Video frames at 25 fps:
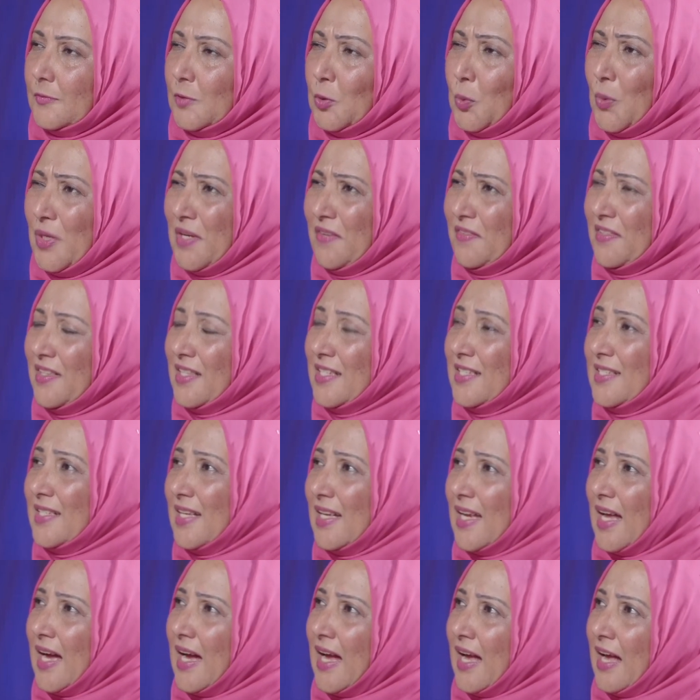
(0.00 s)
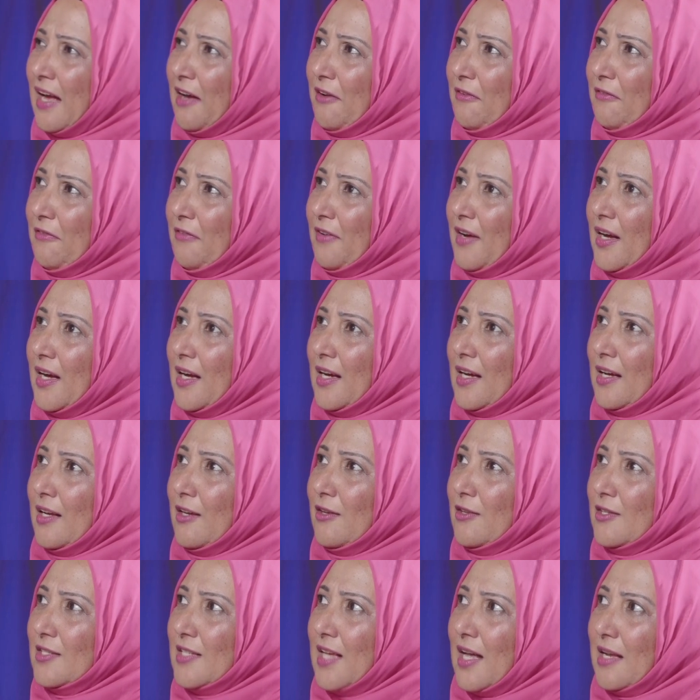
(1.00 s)
one of the things that I have,
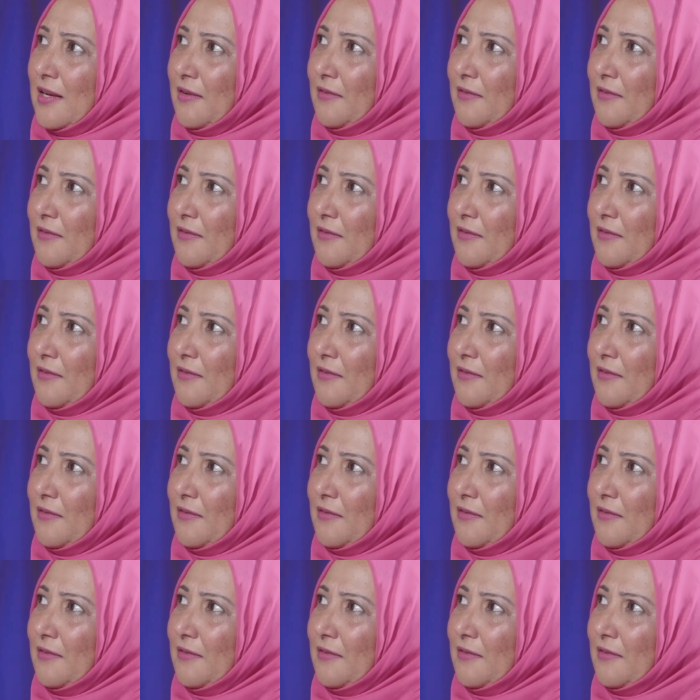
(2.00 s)
you know,